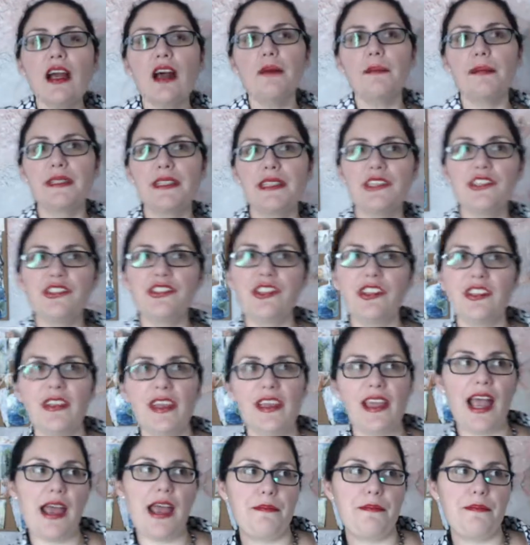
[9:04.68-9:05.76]
competition,
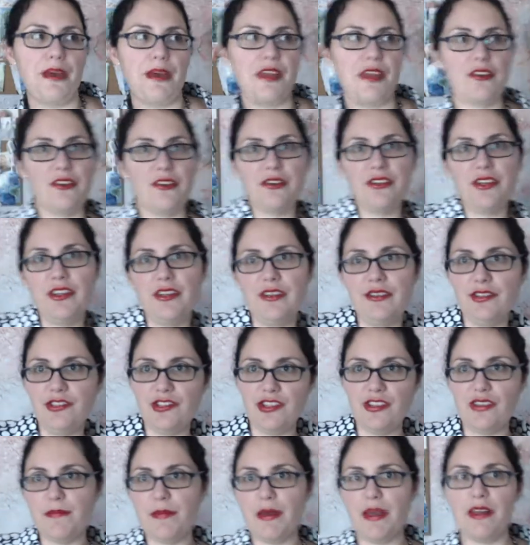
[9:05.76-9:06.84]
like I'm better,
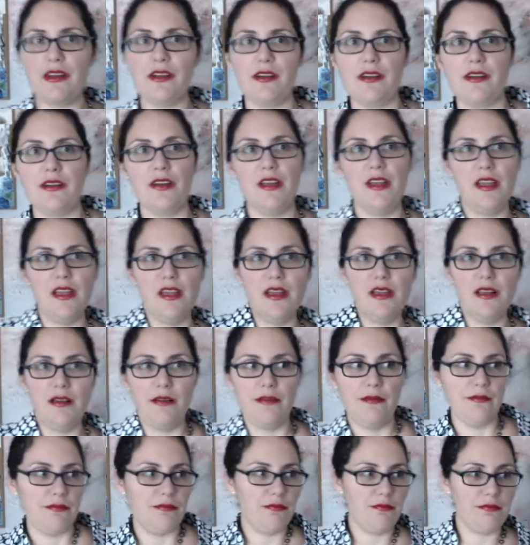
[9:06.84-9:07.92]
she's better,
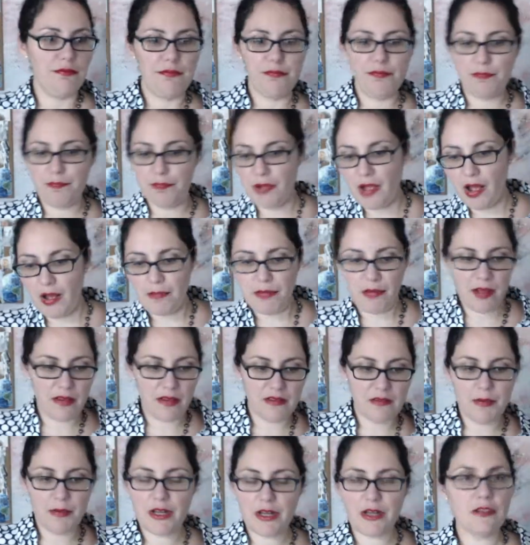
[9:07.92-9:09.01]
blah, blah
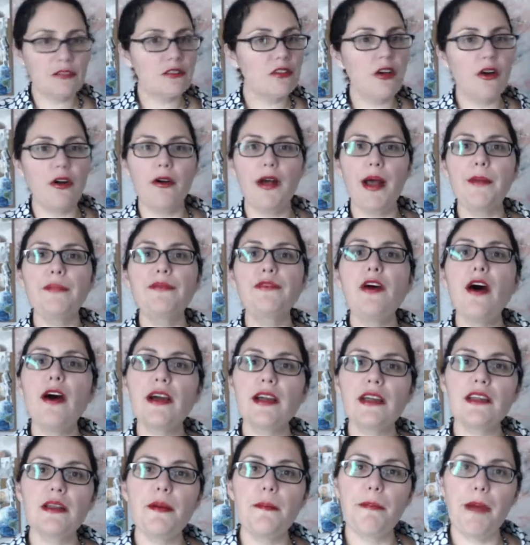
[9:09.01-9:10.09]
is better. No, I'm
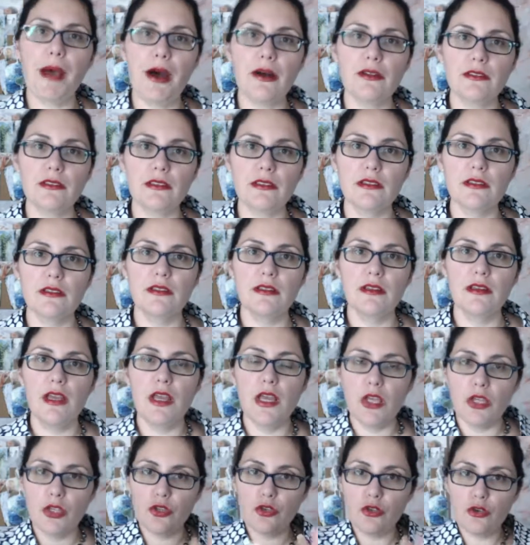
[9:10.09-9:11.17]
talking about
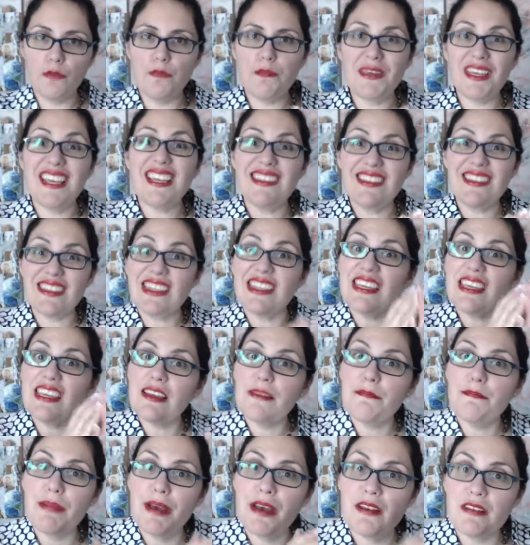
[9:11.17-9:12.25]
you being
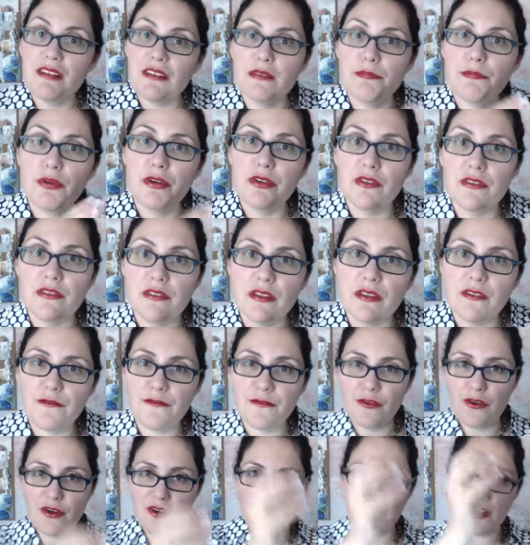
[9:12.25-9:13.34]
the best person
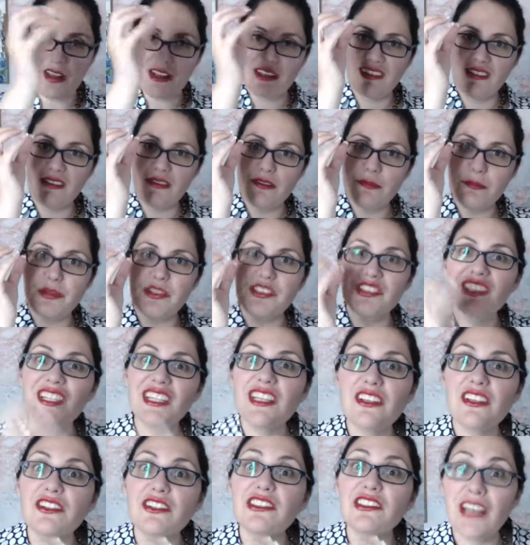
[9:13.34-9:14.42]
for a
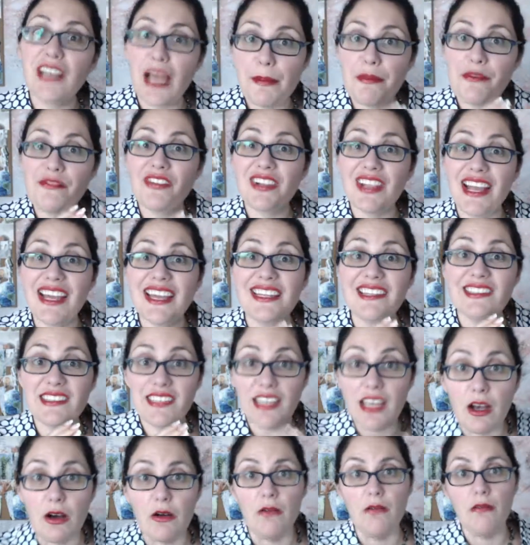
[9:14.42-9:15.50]
particular type of
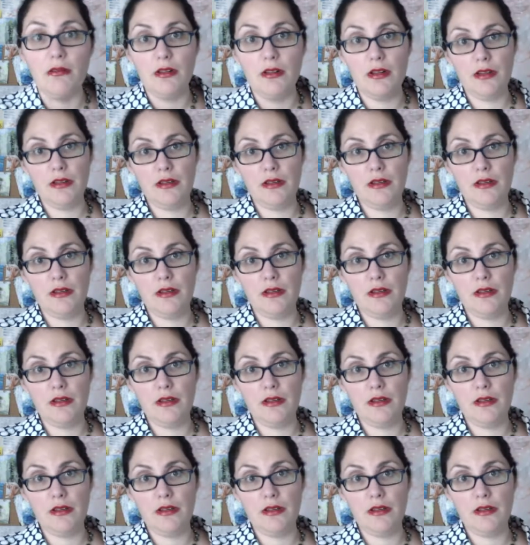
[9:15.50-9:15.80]
clientele,